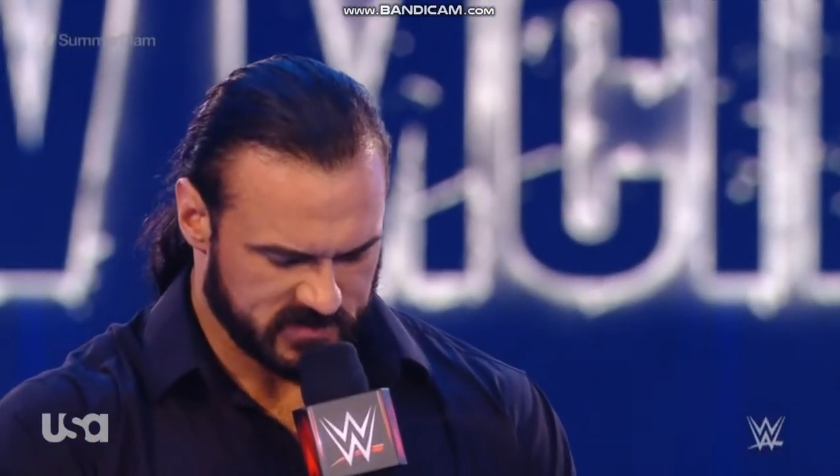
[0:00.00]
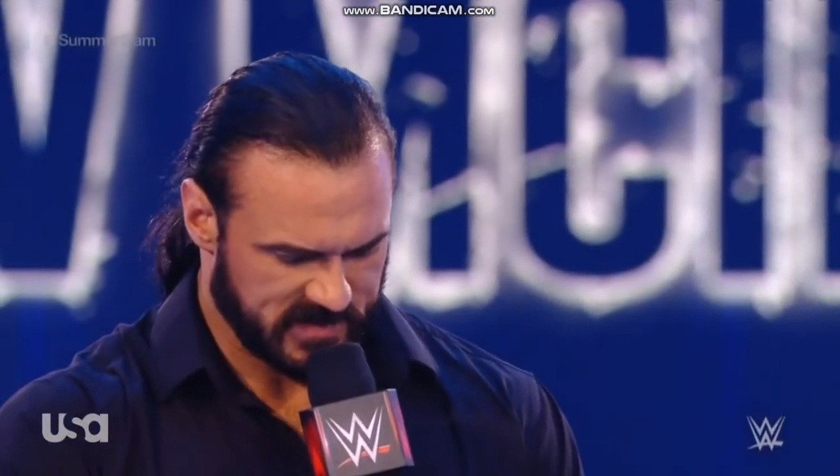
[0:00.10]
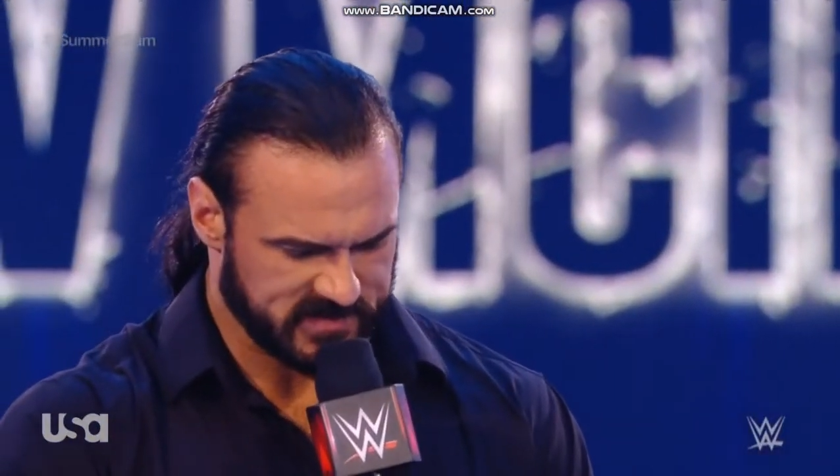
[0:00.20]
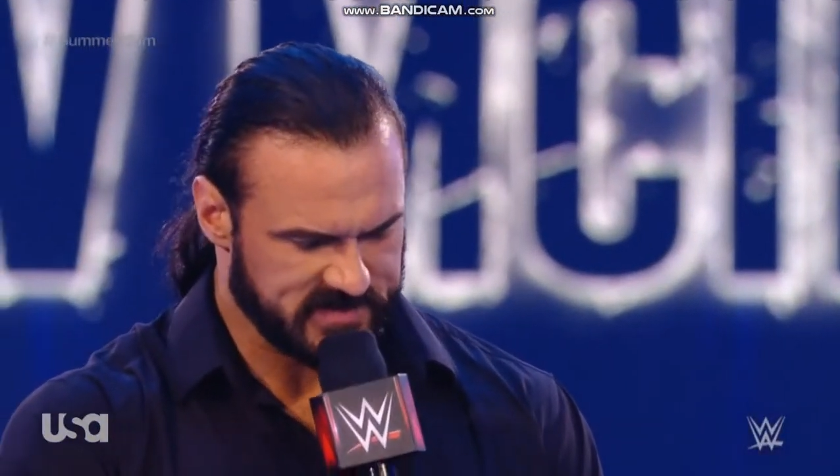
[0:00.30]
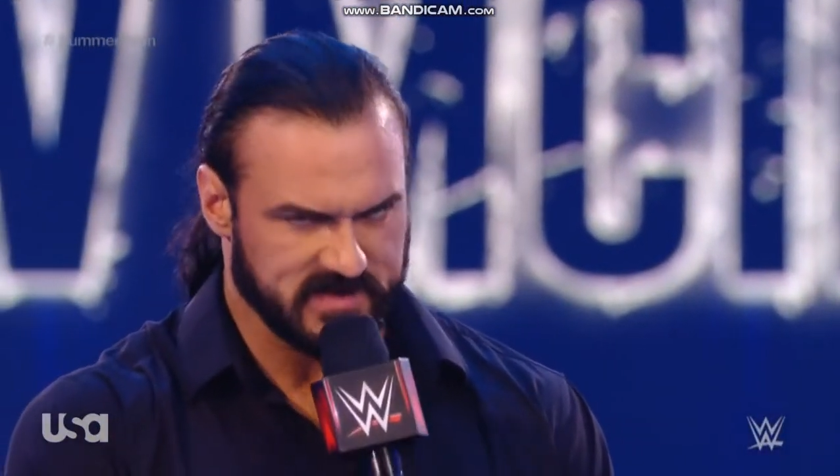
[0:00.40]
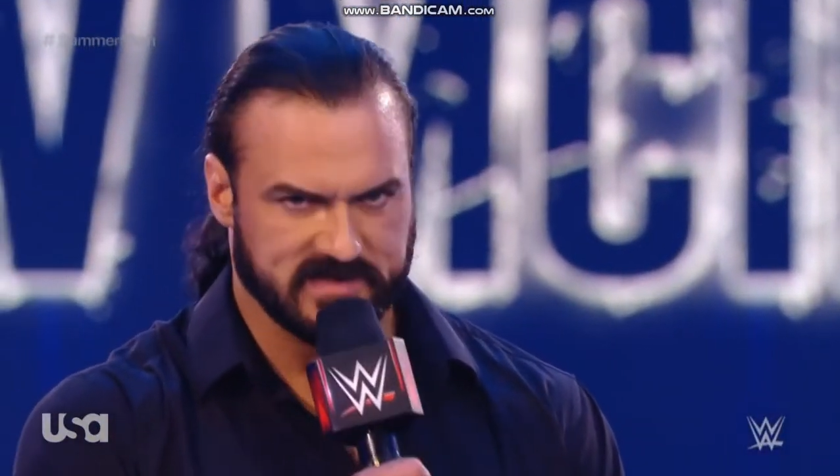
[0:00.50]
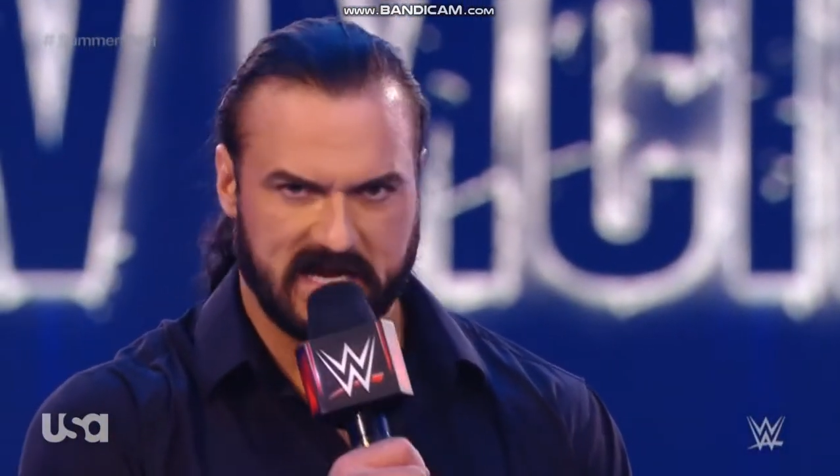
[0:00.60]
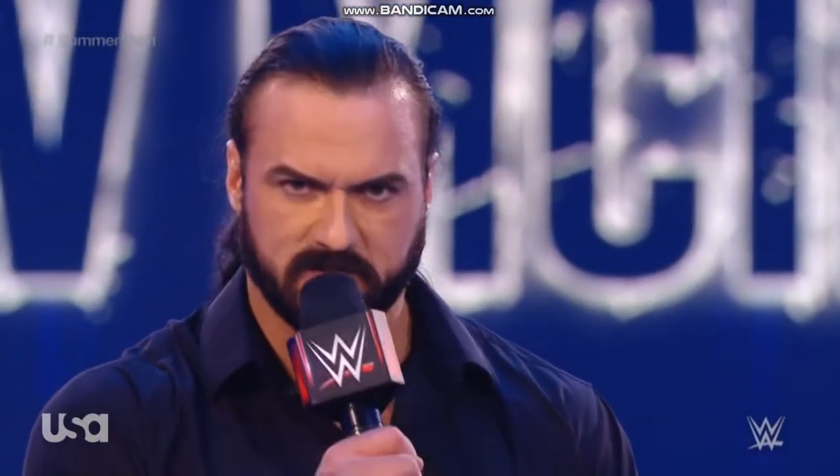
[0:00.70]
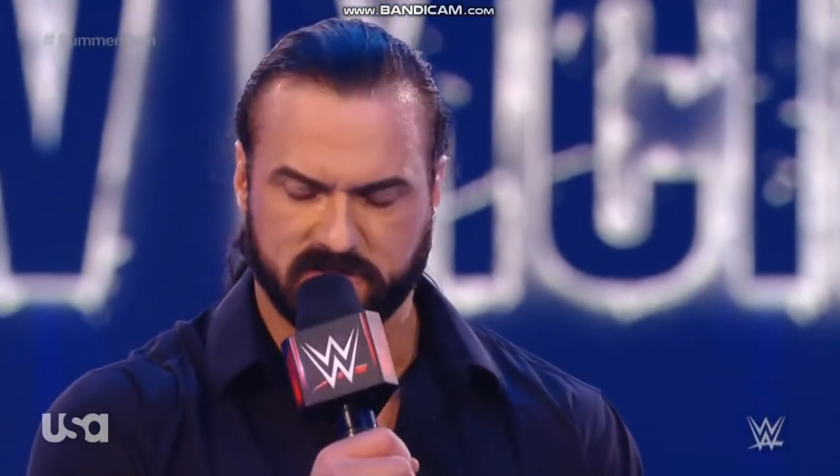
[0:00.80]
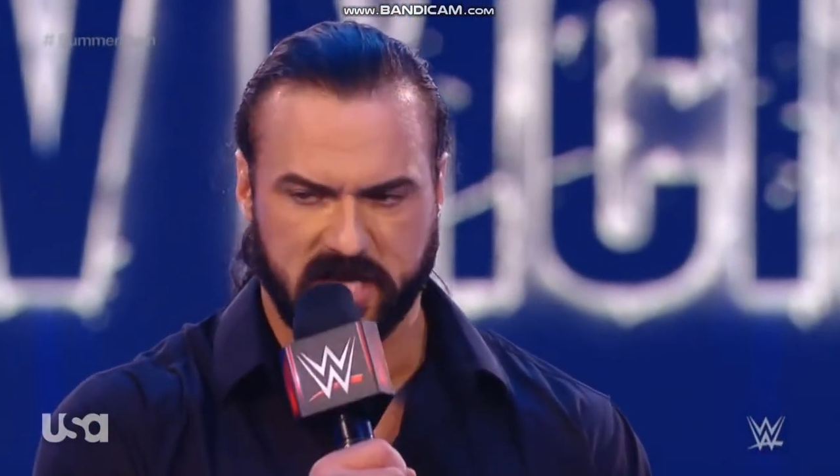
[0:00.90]
16
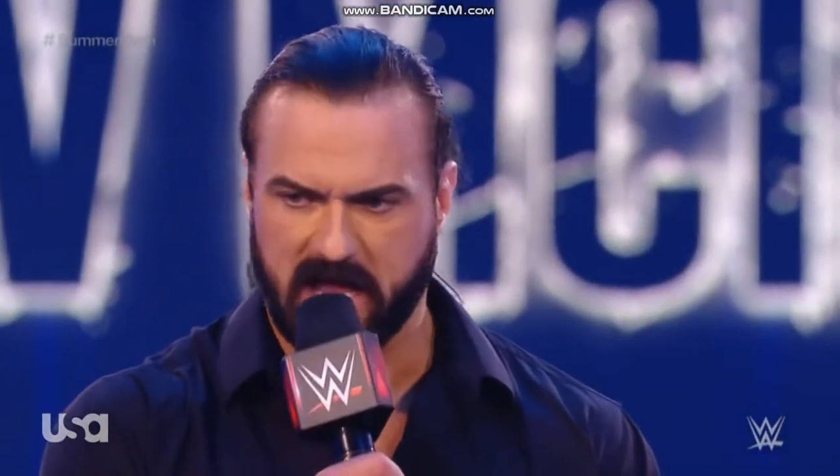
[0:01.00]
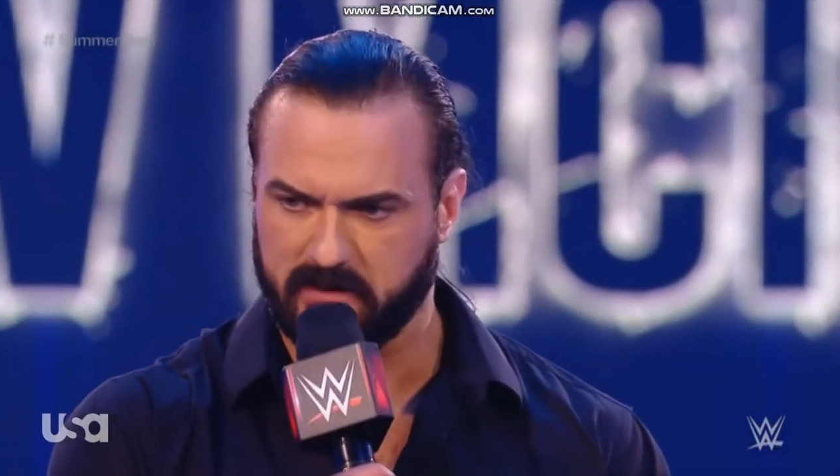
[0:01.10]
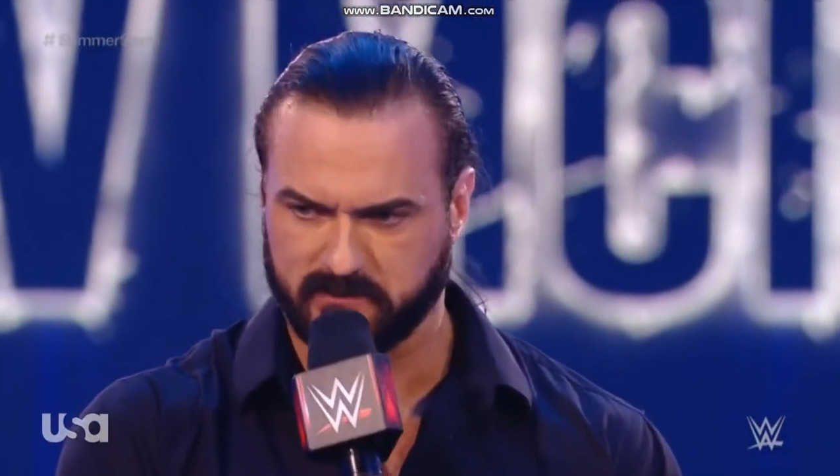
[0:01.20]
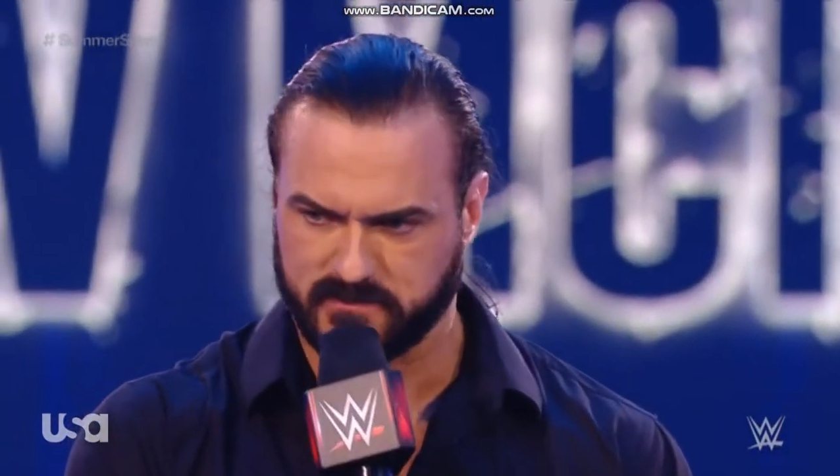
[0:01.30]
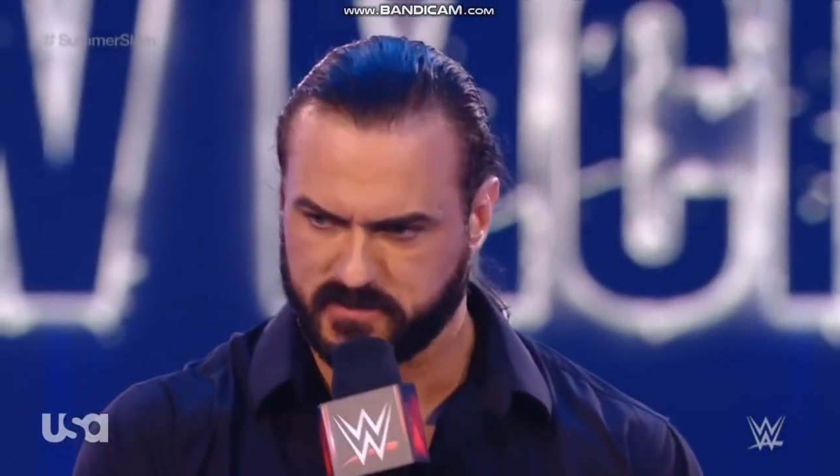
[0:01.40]
time champ,